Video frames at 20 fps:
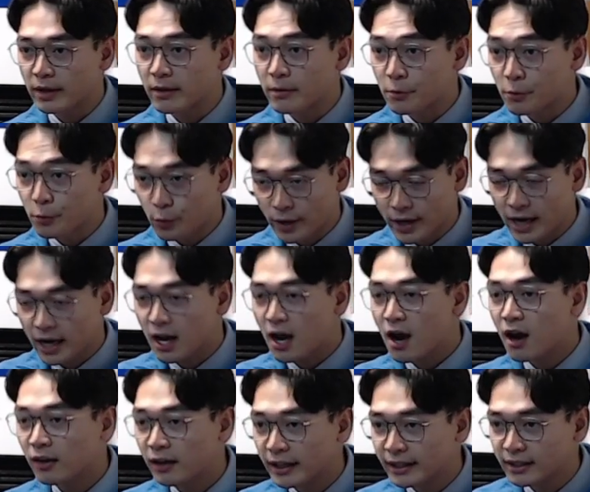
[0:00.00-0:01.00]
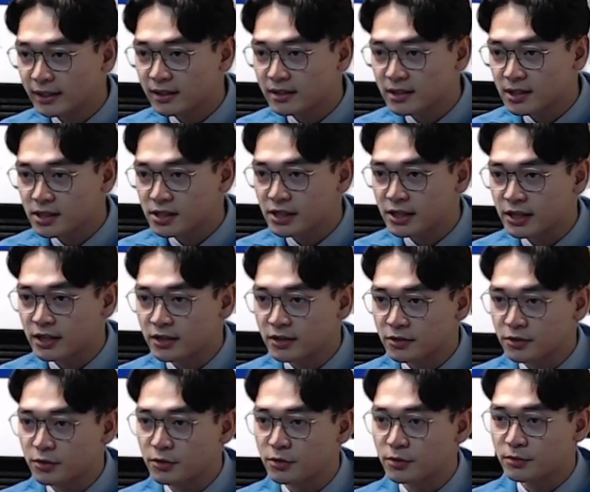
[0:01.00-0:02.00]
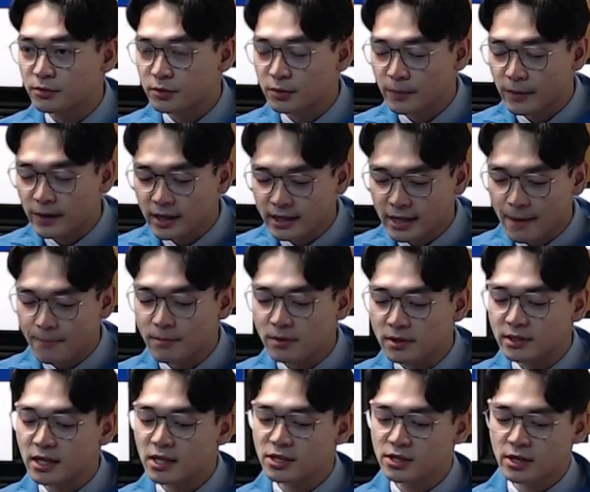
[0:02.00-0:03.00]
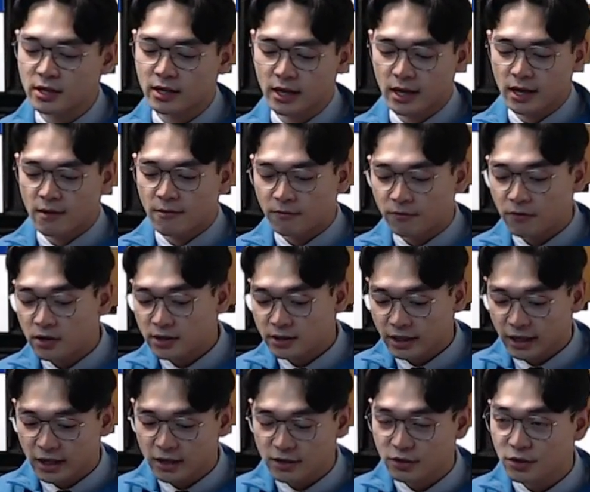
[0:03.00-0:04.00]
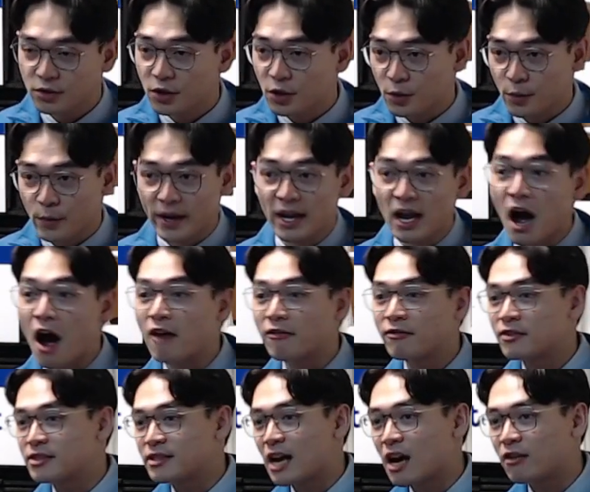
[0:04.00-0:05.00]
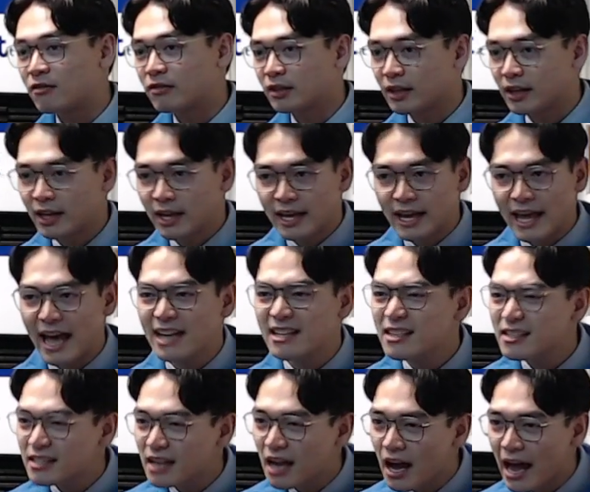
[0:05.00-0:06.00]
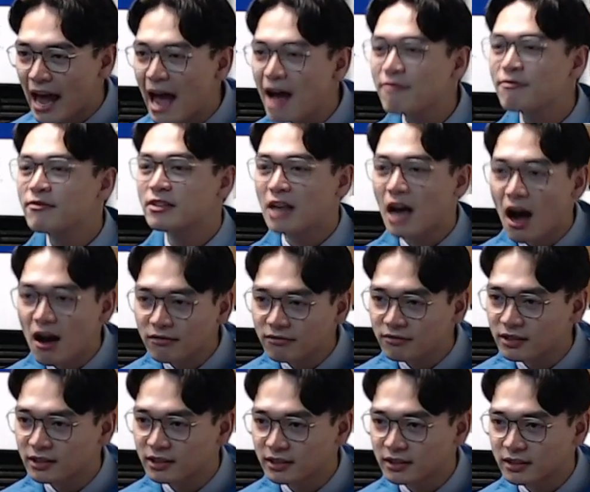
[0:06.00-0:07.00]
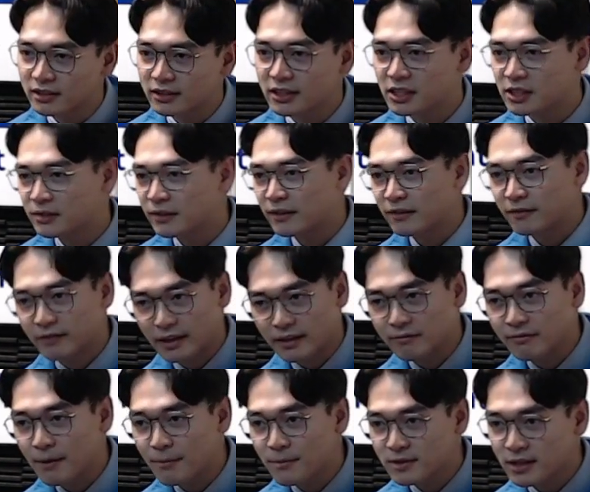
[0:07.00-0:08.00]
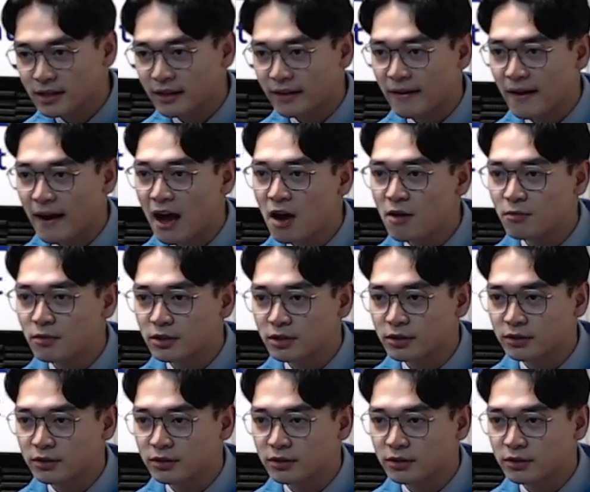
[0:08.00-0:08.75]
when I got elected this year to be in that position, first is to create office hour. Have an office in the district like Representative Howard